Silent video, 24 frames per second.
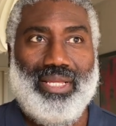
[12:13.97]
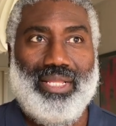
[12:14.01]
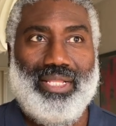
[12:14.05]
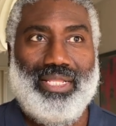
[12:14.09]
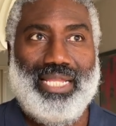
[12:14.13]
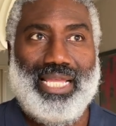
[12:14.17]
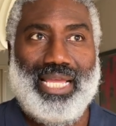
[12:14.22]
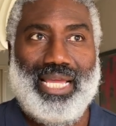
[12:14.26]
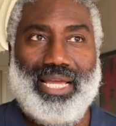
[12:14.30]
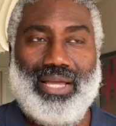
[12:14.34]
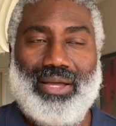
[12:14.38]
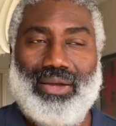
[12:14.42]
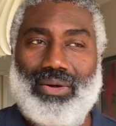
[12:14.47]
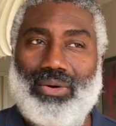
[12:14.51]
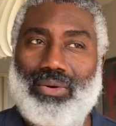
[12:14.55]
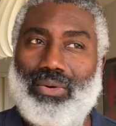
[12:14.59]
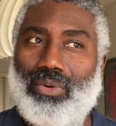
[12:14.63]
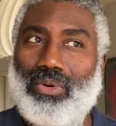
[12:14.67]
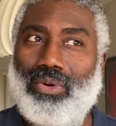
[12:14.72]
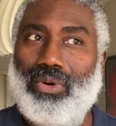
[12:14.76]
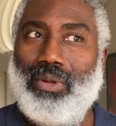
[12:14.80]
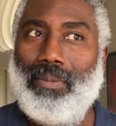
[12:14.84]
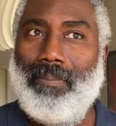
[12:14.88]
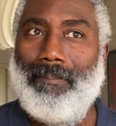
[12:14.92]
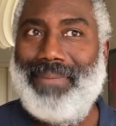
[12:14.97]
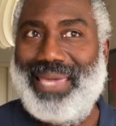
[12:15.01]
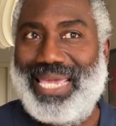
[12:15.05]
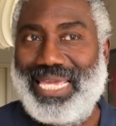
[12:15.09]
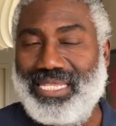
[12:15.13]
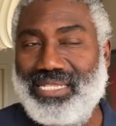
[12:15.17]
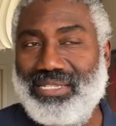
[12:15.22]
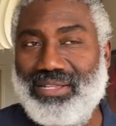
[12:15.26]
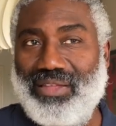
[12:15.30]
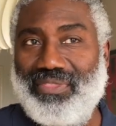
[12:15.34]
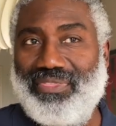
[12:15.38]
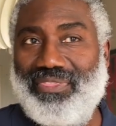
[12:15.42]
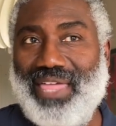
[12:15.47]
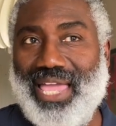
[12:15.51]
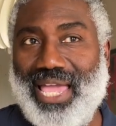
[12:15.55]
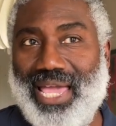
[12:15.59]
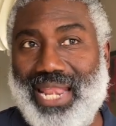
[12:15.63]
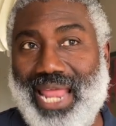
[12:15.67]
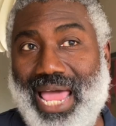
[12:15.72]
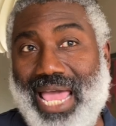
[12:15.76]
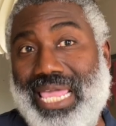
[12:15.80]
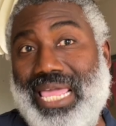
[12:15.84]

Now, based on that,